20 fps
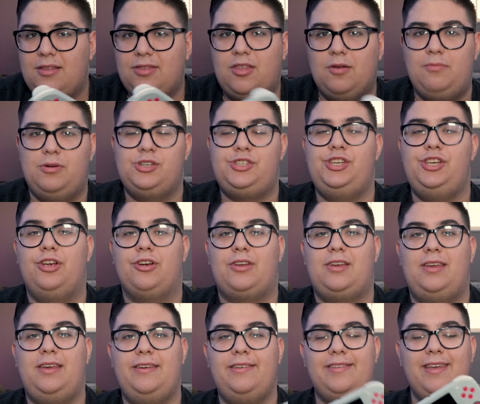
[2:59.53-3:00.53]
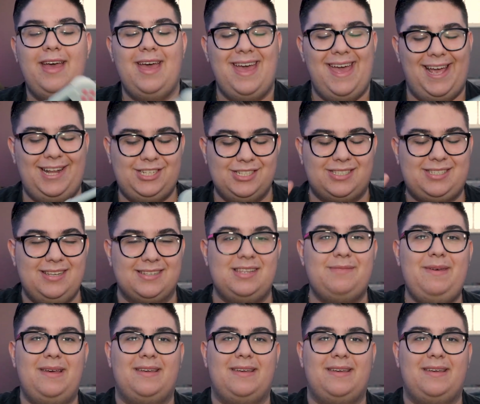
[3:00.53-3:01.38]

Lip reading: the mushier keys. It just doesn't